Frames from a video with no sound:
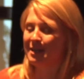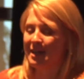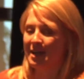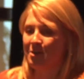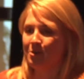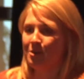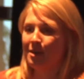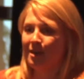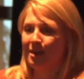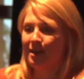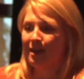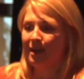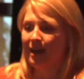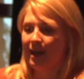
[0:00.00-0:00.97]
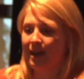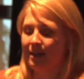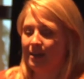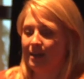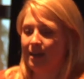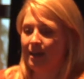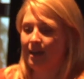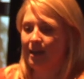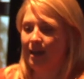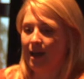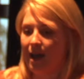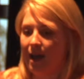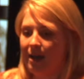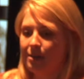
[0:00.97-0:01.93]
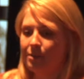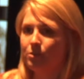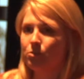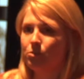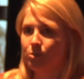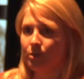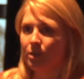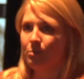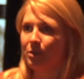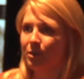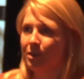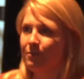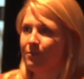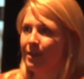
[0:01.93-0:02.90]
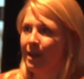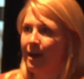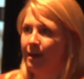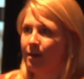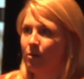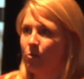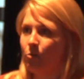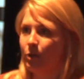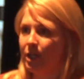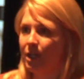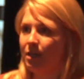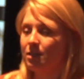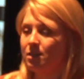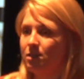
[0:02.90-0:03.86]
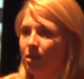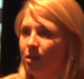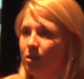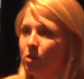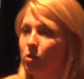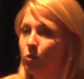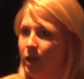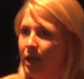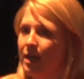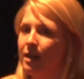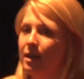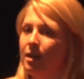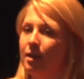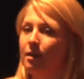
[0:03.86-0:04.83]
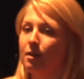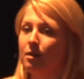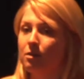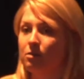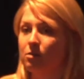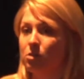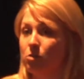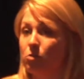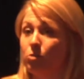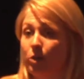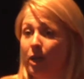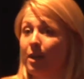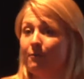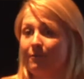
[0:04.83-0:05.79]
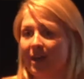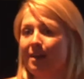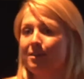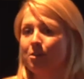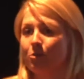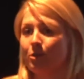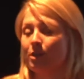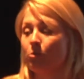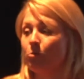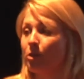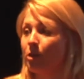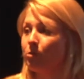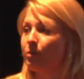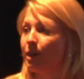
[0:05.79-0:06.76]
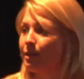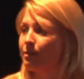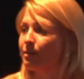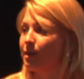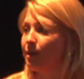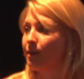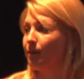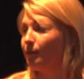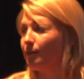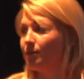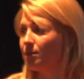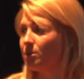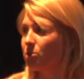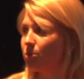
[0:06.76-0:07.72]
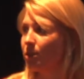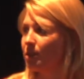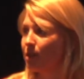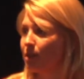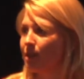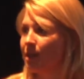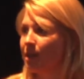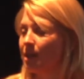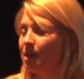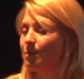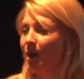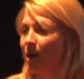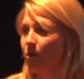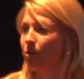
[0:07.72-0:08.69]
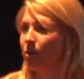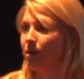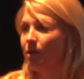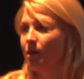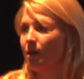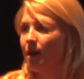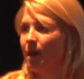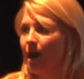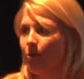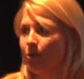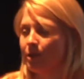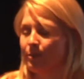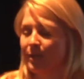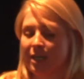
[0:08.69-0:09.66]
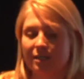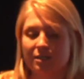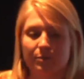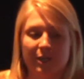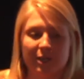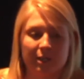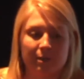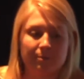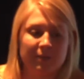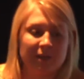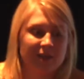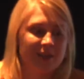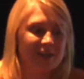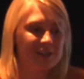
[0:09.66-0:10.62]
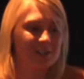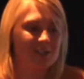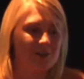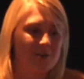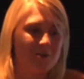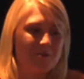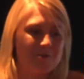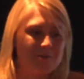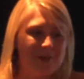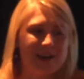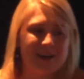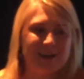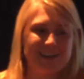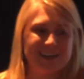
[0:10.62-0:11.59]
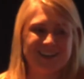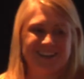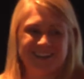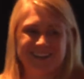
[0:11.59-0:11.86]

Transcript: account. And I truly believe that we need to start creating to create value in the world rather than strictly thinking about how it'll make us money. So my